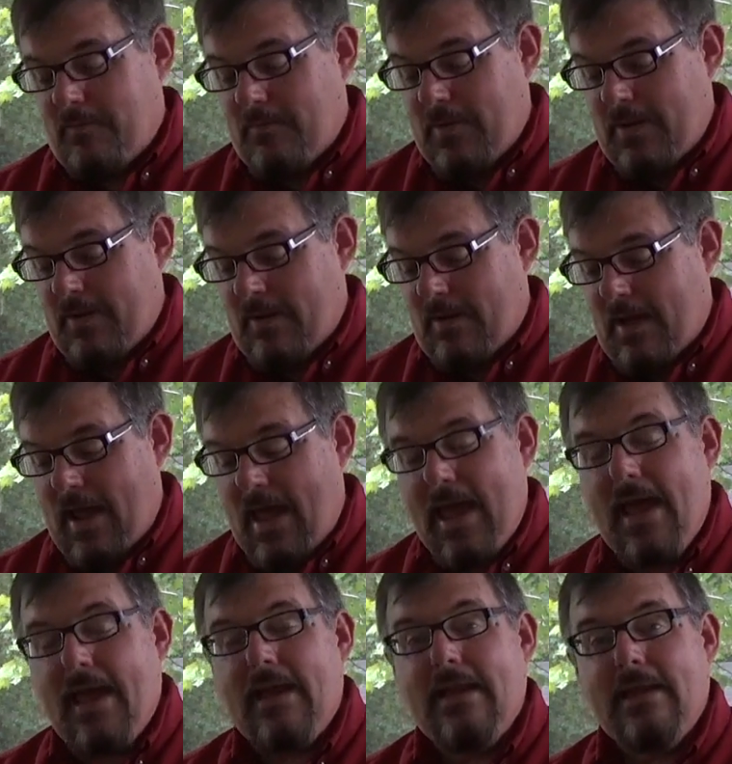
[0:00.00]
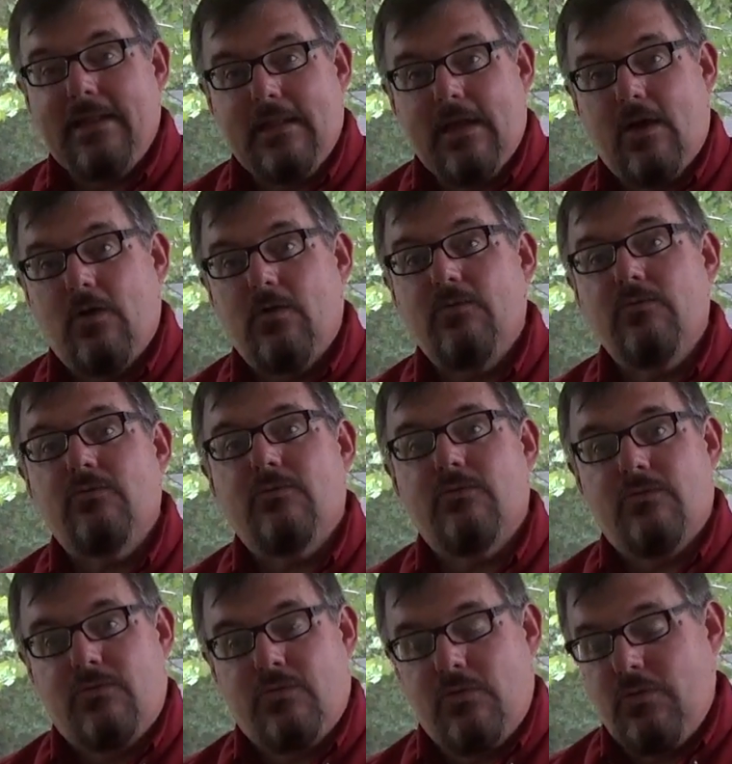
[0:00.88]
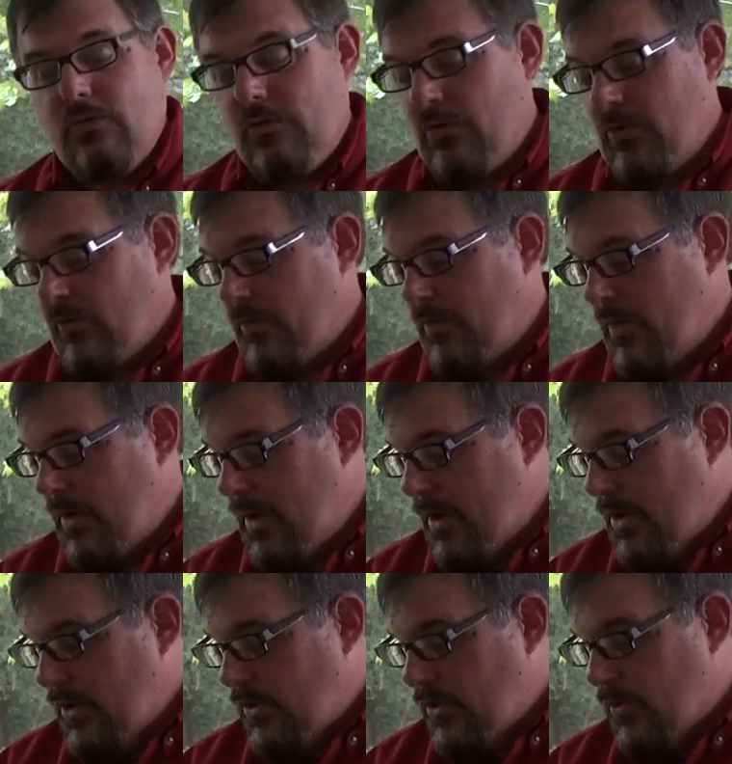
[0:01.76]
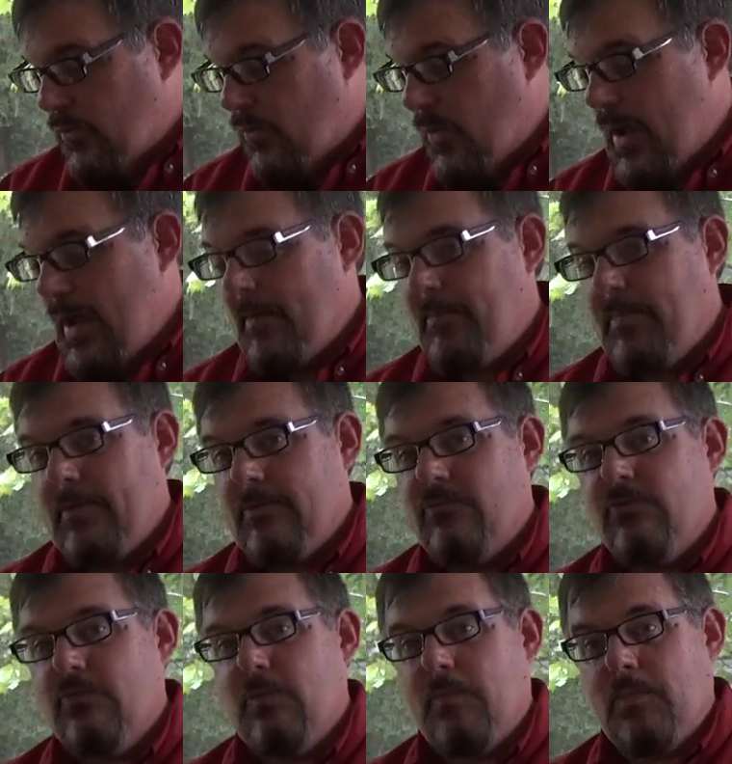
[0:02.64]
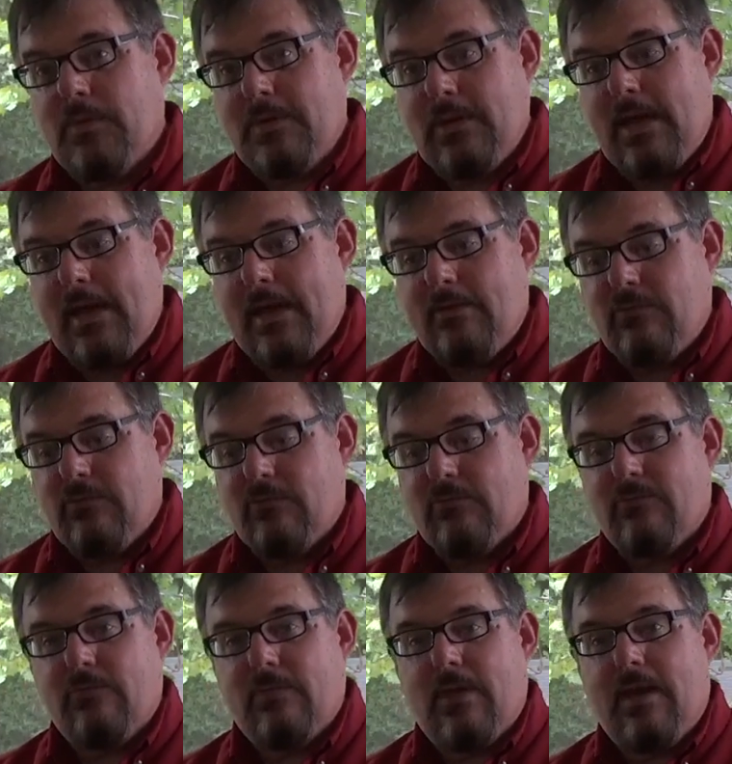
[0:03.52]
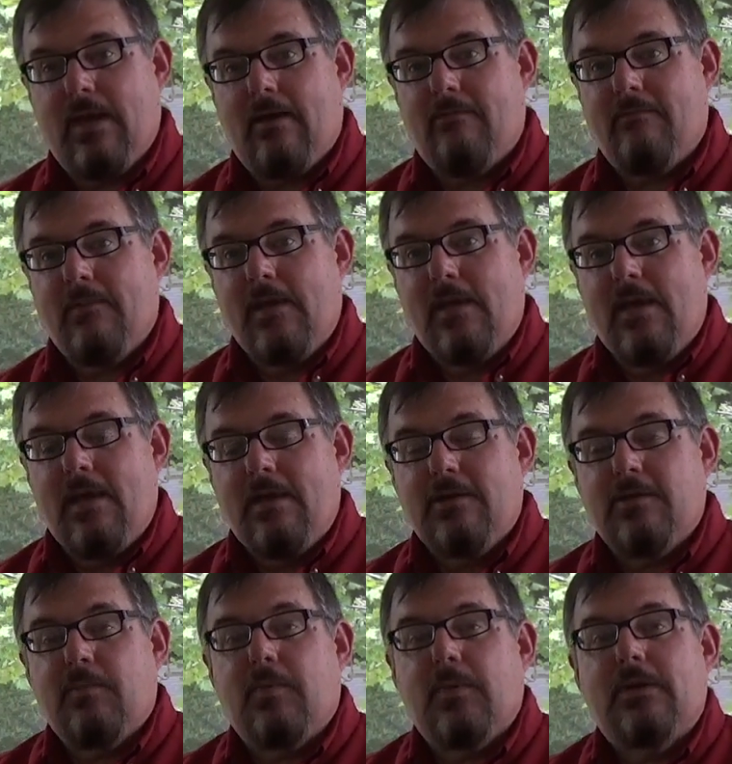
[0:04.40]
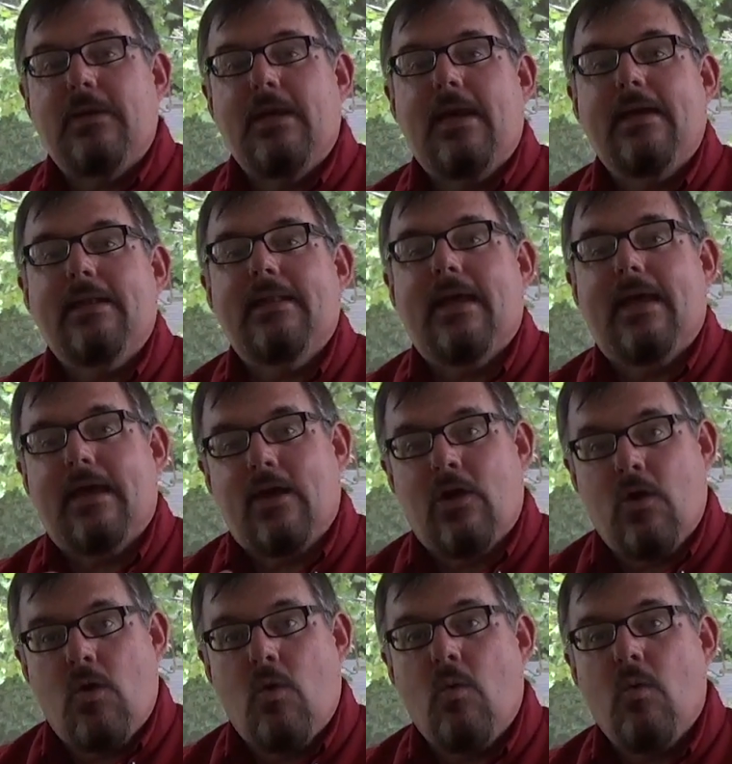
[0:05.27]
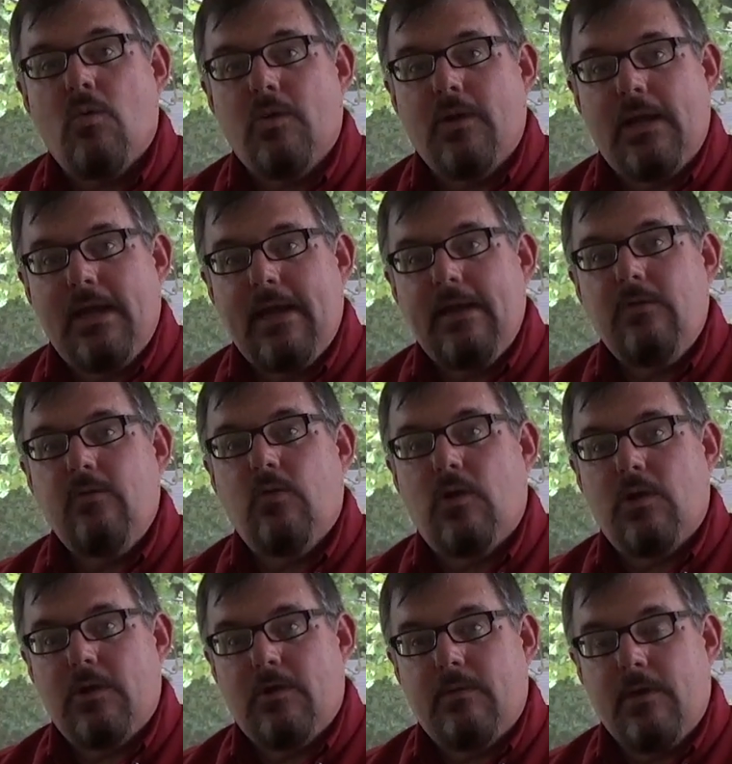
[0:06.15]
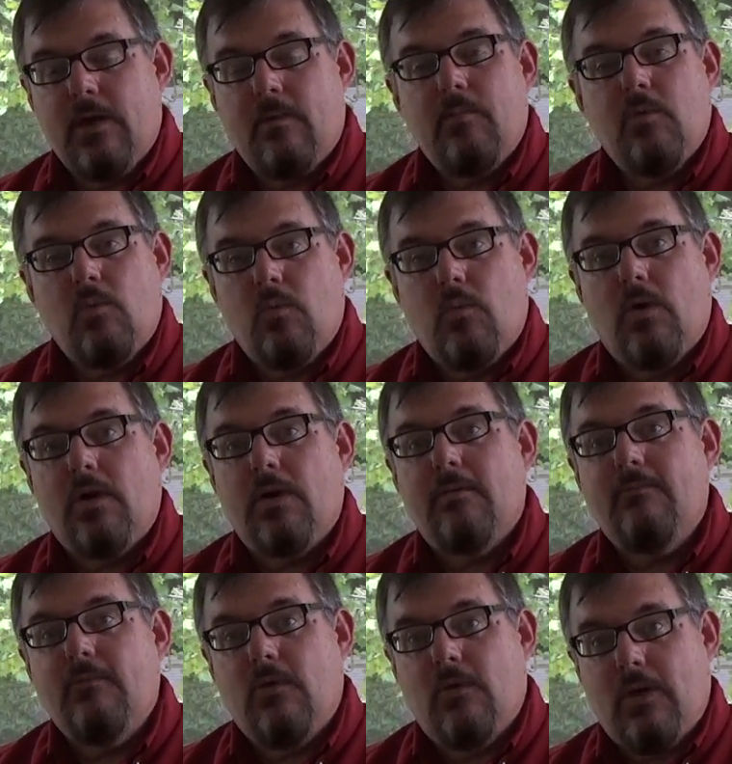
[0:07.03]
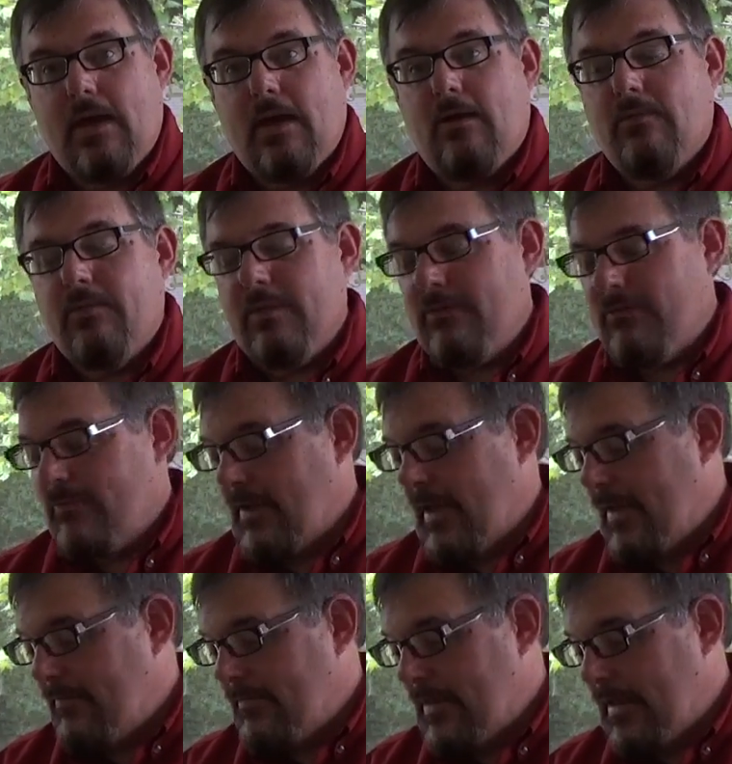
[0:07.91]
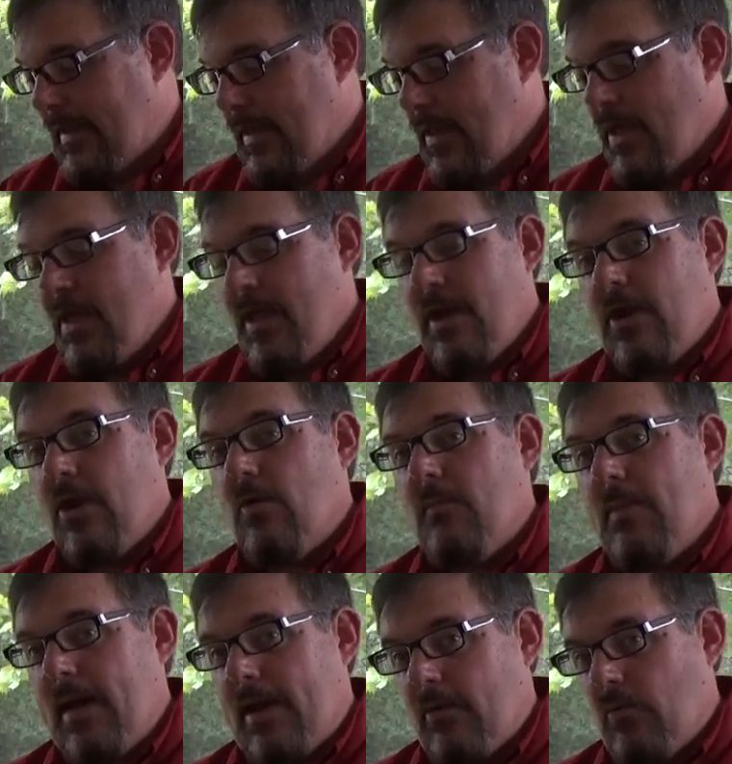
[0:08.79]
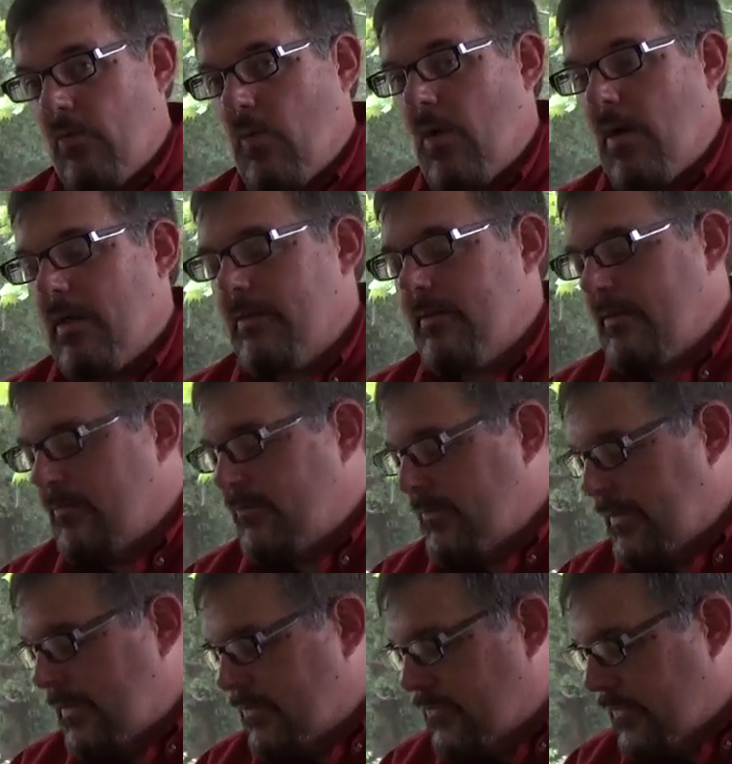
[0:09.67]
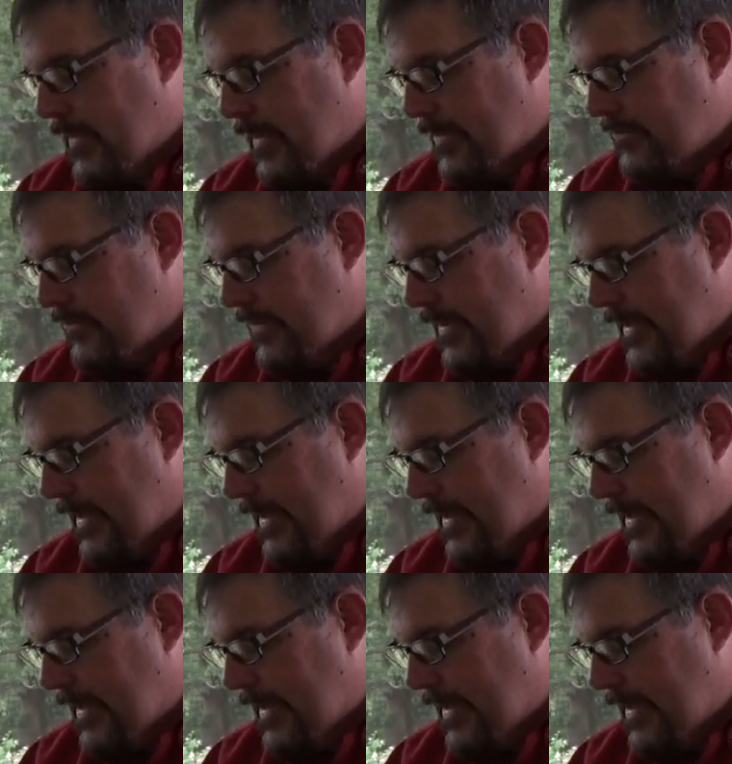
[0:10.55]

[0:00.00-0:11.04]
But adding those to your weapons to protect yourself, to protect that core need number 1 of your health and safety, no matter what the situation